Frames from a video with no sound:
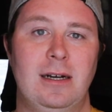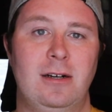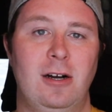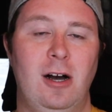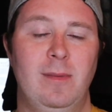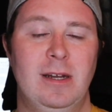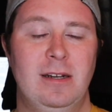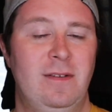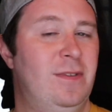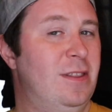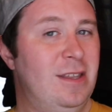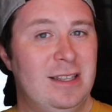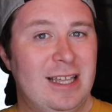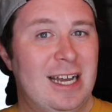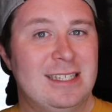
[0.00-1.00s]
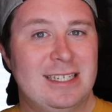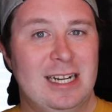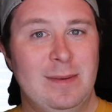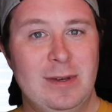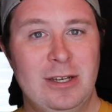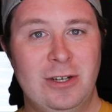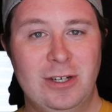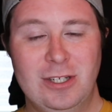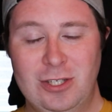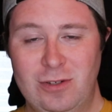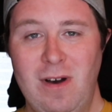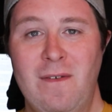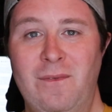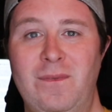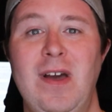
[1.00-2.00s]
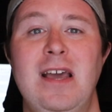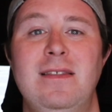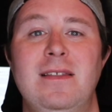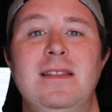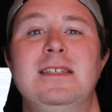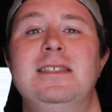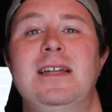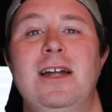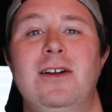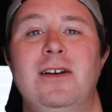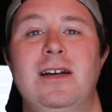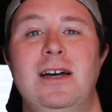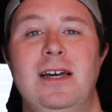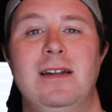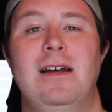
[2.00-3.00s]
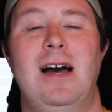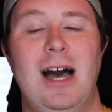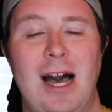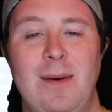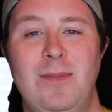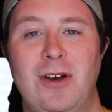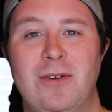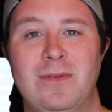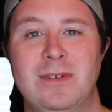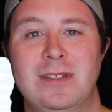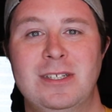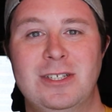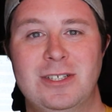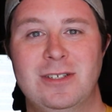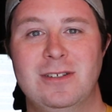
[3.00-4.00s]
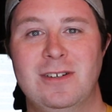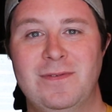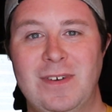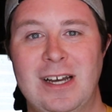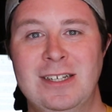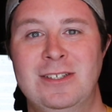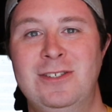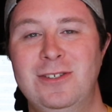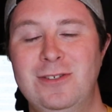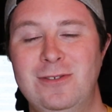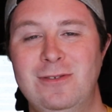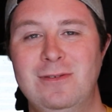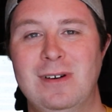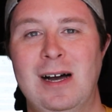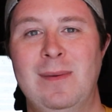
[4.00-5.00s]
Comment if you think that's going to be good. Do you have faith in the Snyder Cut? I'm not really sure if I do.